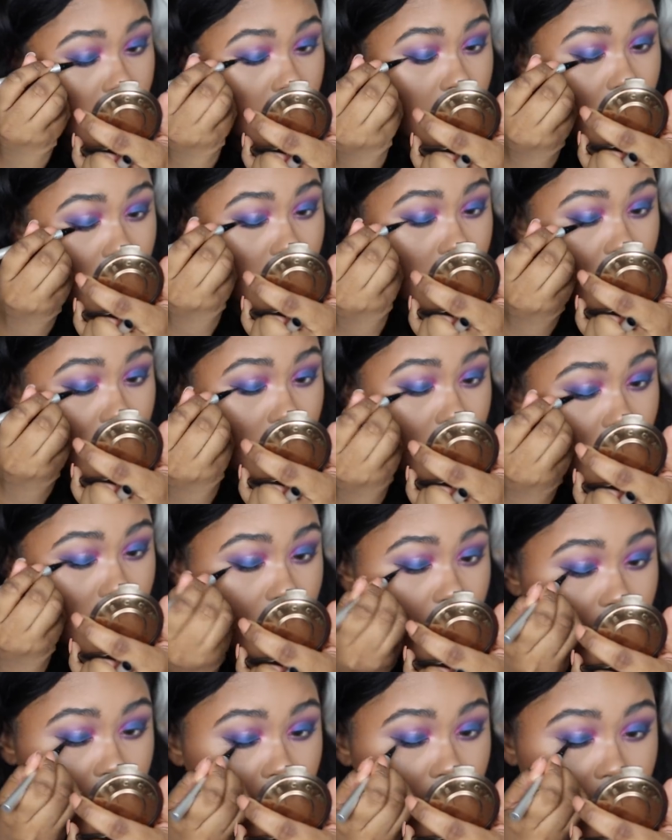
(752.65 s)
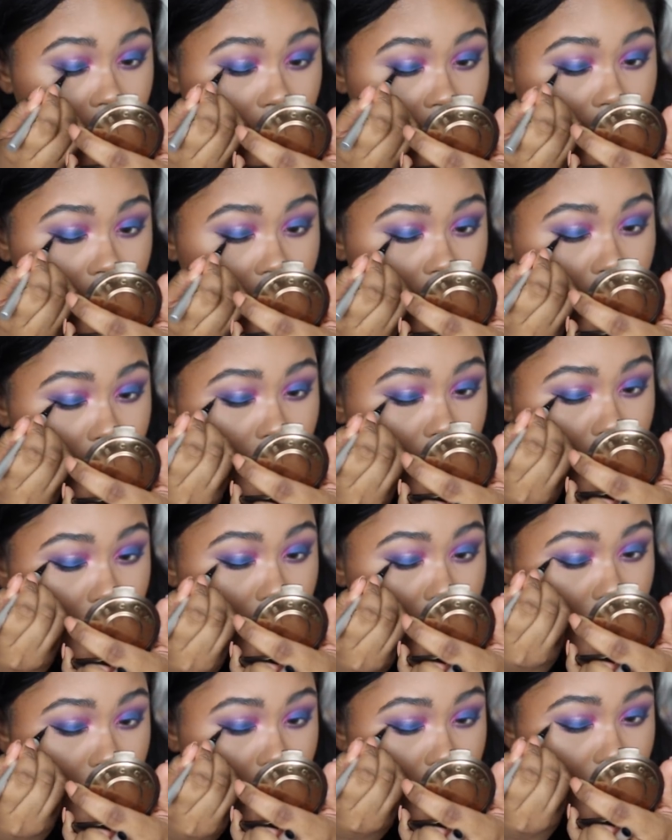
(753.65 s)
This is the Misha
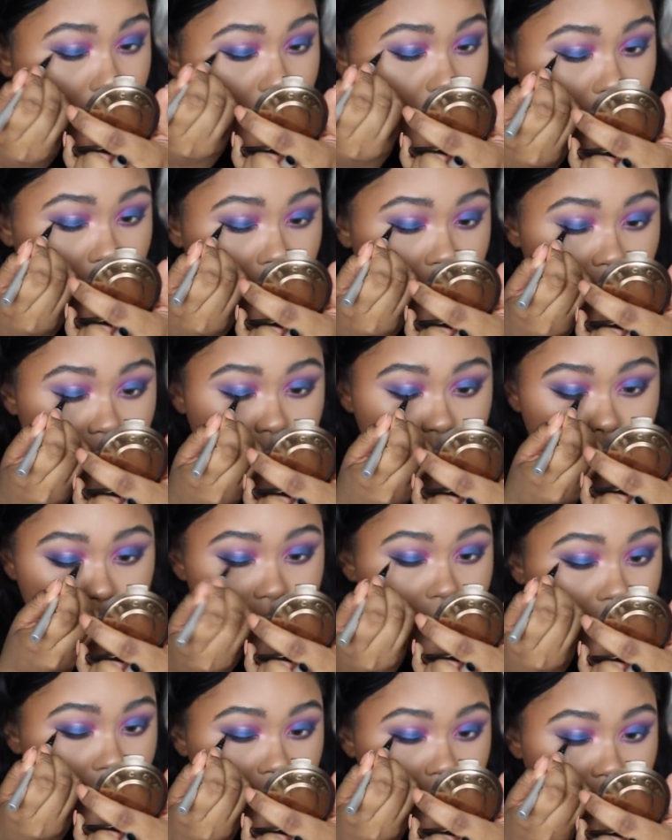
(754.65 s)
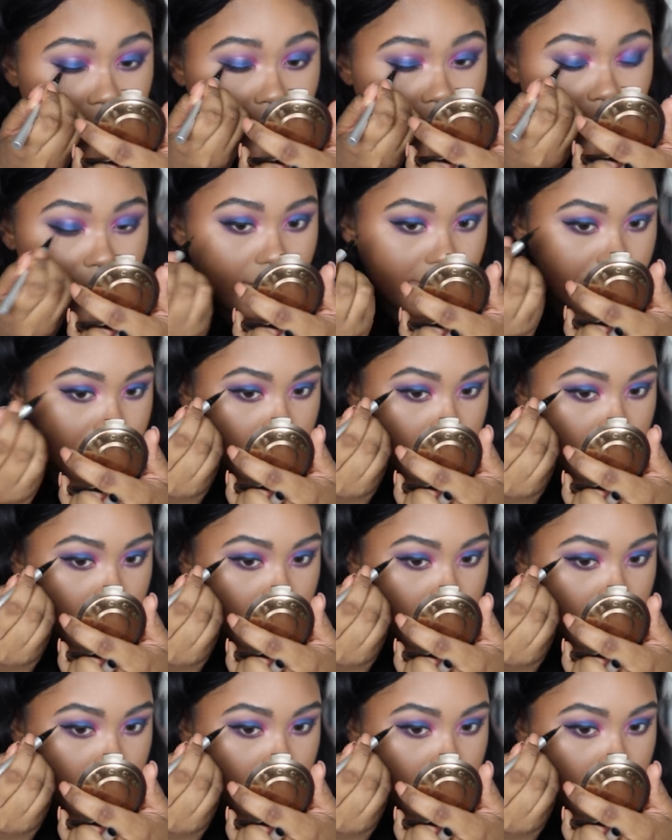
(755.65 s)
Natural Fix Brush Pen Liner.